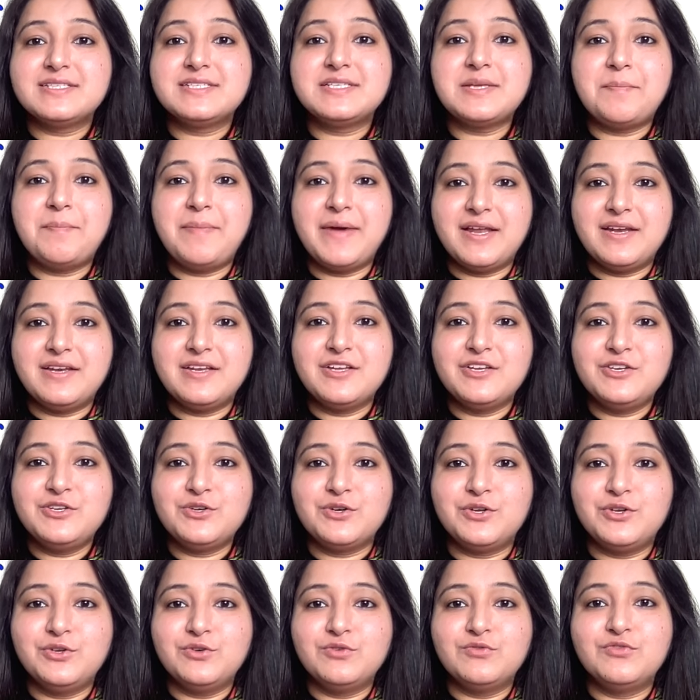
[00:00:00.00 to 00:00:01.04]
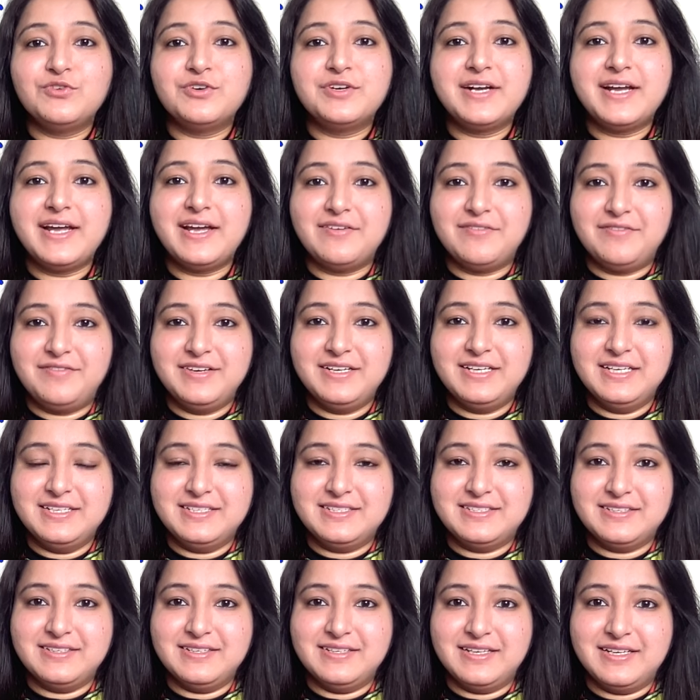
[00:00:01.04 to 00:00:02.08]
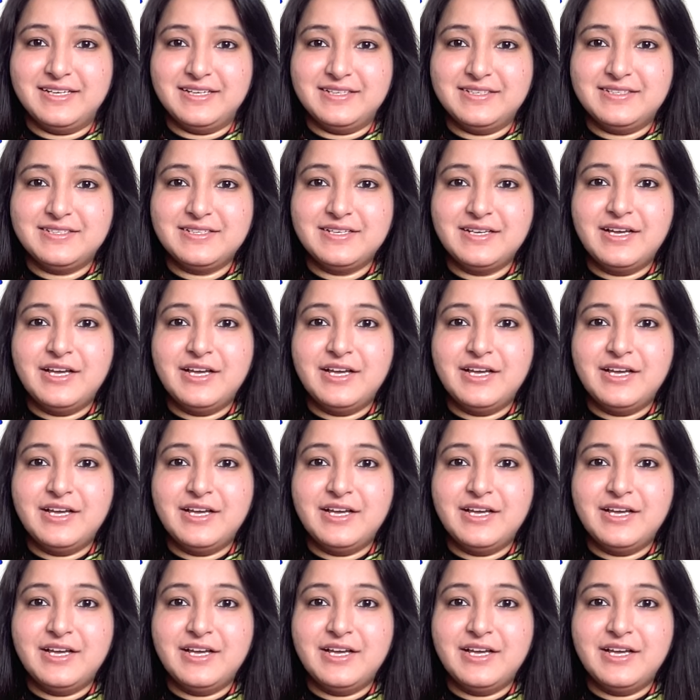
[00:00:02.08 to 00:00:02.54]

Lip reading: dependent on you for every little need.